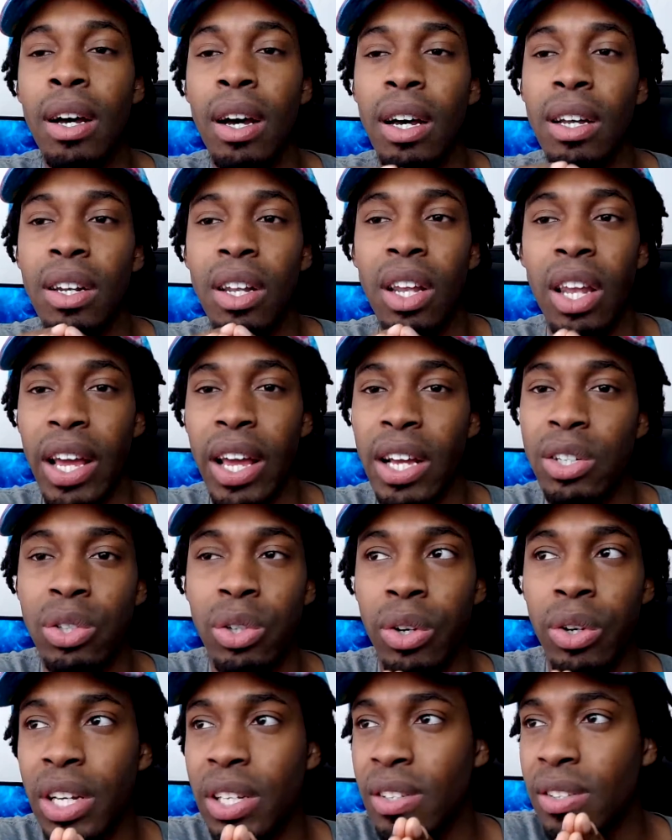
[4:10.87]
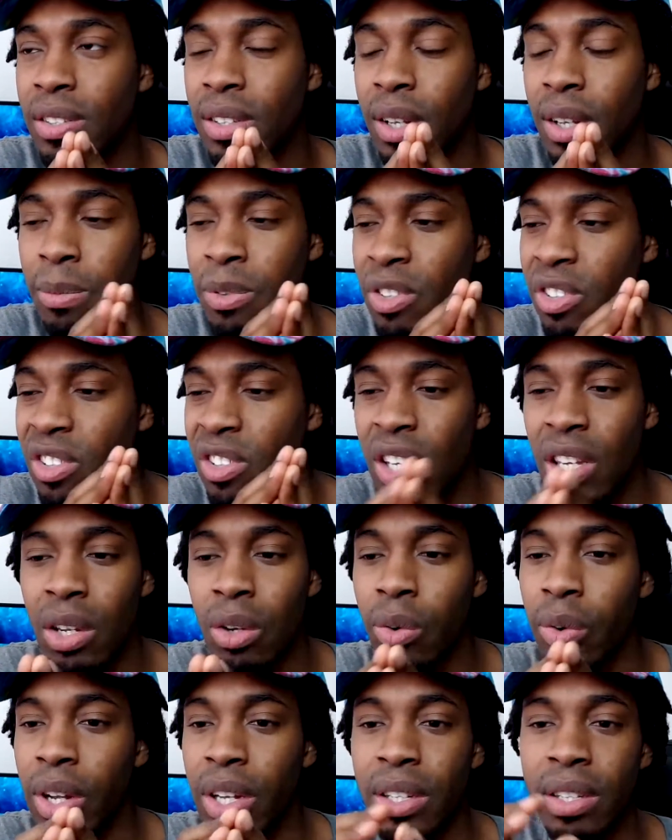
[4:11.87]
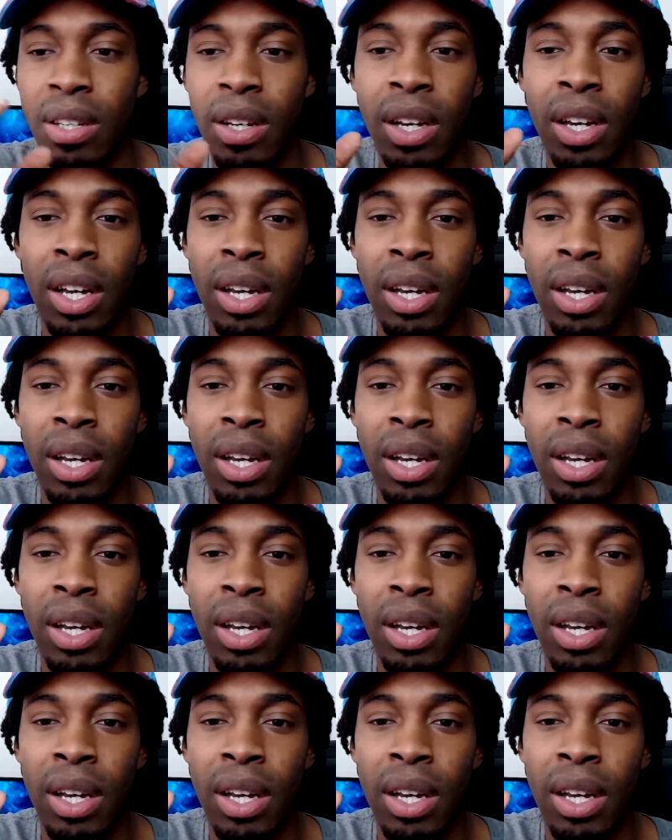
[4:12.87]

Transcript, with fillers: unless you're in some secret,